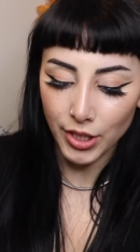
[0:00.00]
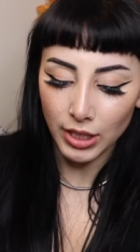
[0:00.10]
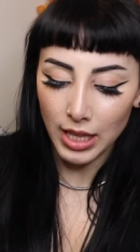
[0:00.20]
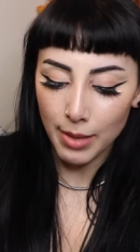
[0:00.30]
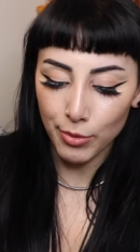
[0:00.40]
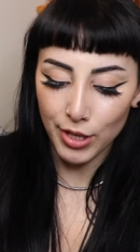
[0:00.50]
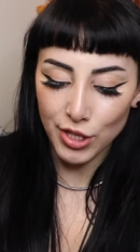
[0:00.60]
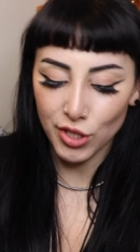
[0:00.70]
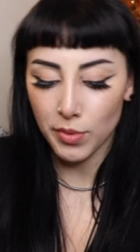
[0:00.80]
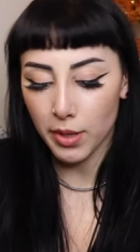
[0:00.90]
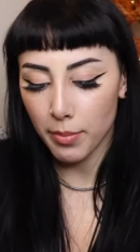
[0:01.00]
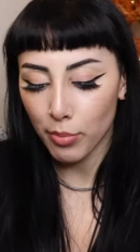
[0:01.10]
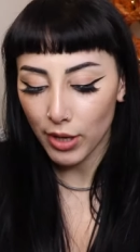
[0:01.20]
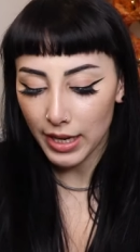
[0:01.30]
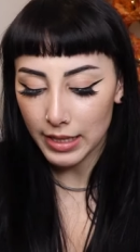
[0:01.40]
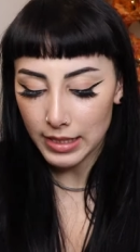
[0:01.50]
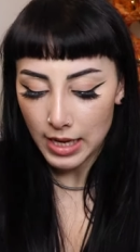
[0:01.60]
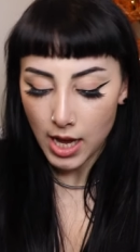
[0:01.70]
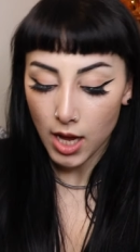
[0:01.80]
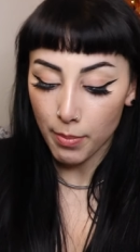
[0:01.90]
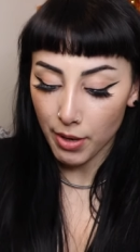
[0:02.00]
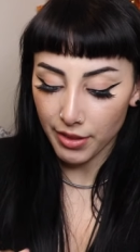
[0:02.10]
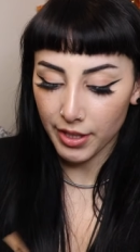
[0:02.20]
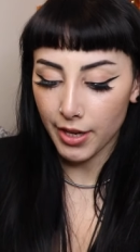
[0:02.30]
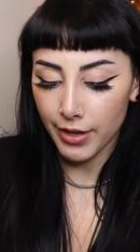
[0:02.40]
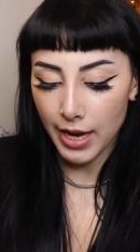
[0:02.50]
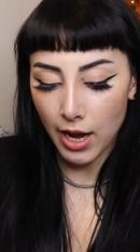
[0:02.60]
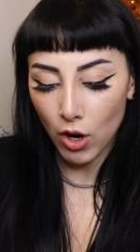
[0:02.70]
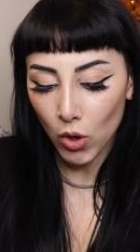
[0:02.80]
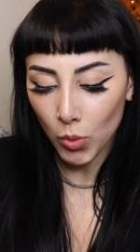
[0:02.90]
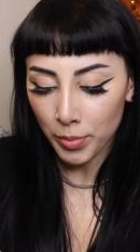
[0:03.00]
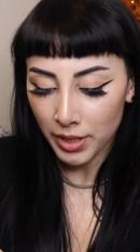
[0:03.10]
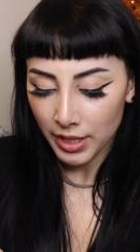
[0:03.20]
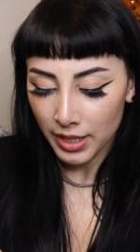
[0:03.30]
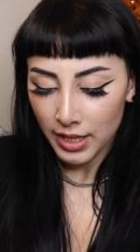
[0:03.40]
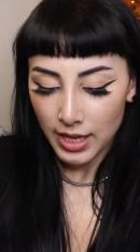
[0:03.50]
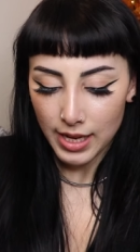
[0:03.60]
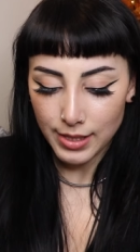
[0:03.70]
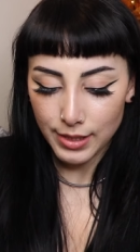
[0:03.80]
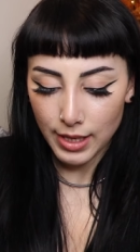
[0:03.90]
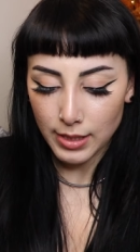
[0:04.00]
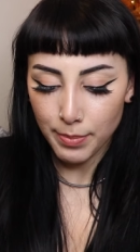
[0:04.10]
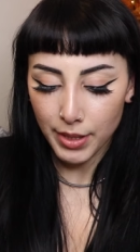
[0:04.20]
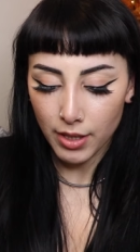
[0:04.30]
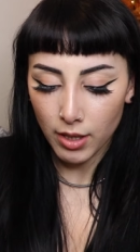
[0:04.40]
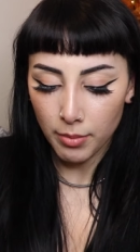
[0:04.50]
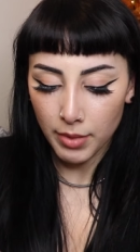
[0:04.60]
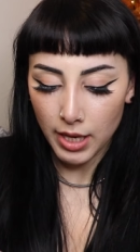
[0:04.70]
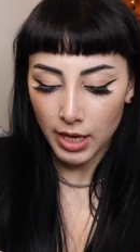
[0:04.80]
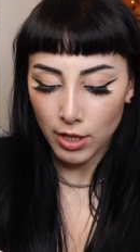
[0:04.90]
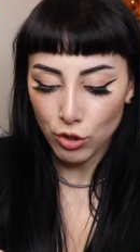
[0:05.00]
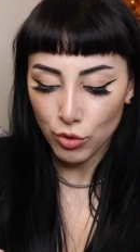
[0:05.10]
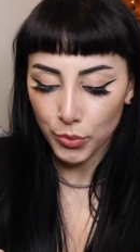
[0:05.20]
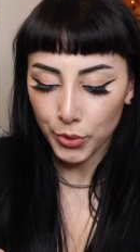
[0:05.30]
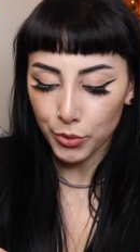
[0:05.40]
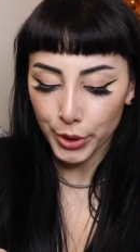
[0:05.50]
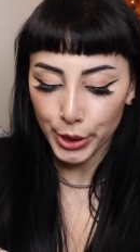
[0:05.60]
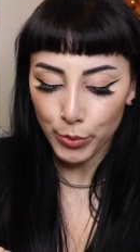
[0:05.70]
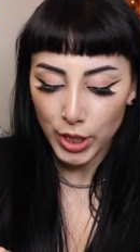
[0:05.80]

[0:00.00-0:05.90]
collaboration with the brand Apothecary at Home. It says, become a true green